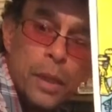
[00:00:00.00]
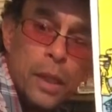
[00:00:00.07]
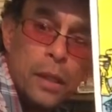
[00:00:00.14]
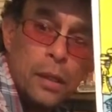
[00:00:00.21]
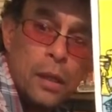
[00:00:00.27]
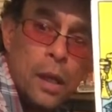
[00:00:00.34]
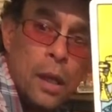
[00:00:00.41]

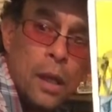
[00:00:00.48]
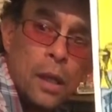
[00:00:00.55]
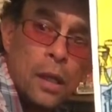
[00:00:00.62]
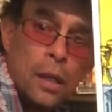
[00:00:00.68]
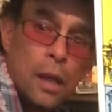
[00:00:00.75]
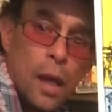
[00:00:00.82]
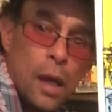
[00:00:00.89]
been
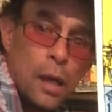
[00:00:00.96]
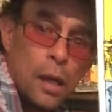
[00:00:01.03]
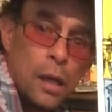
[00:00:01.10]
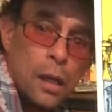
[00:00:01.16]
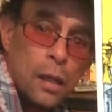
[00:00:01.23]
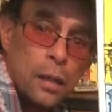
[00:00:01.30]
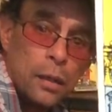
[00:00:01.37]

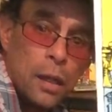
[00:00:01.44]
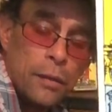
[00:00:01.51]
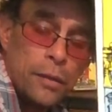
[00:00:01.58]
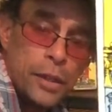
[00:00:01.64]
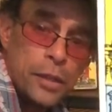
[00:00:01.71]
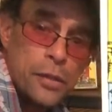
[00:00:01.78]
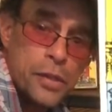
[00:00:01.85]

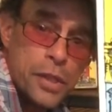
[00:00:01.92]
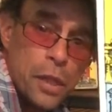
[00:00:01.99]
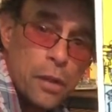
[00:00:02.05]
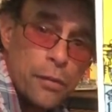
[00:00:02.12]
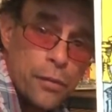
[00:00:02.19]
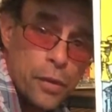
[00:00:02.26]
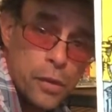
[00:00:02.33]
loving
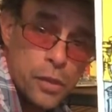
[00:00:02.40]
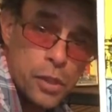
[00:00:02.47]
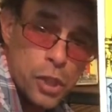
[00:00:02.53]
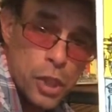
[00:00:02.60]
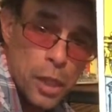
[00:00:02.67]
yourself first,